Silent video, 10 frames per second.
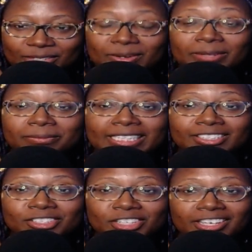
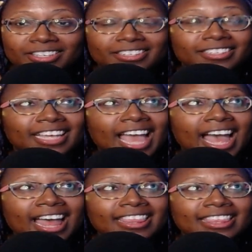meets Jihyuk
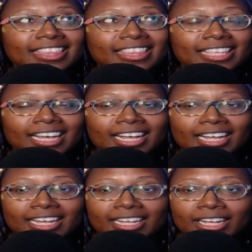at
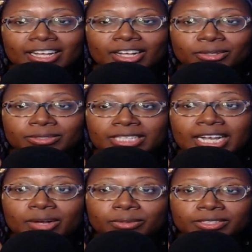a
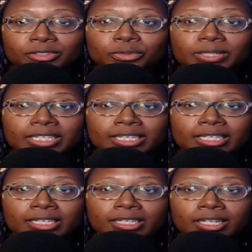hotel where they're doing
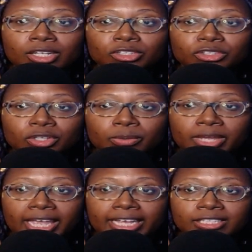a
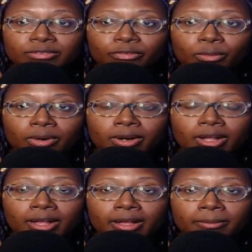showcase
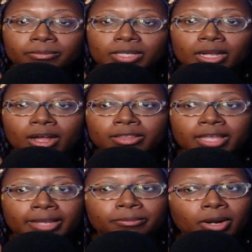for
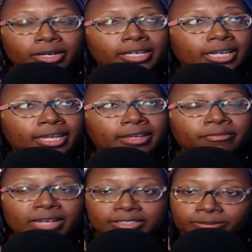online marketing
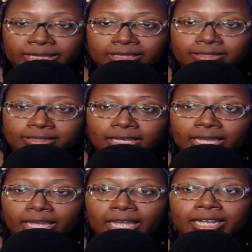investments.
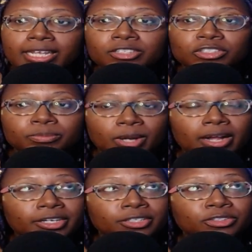And he just
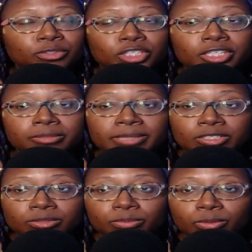brought her so she could be
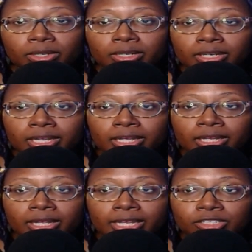support.
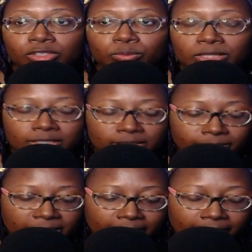He just wants
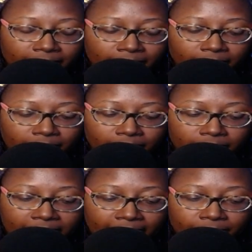somebody
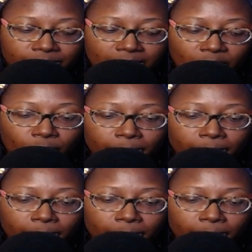there to help